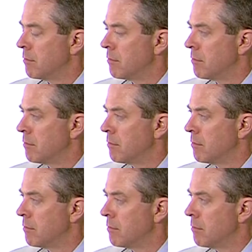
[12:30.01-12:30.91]

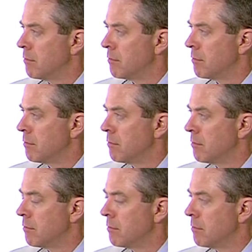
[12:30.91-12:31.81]

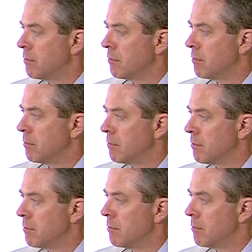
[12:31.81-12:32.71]

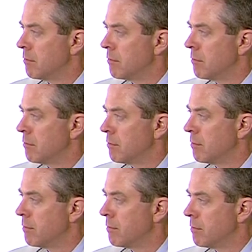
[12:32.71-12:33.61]

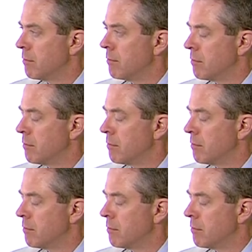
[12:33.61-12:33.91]
The person shown says nothing.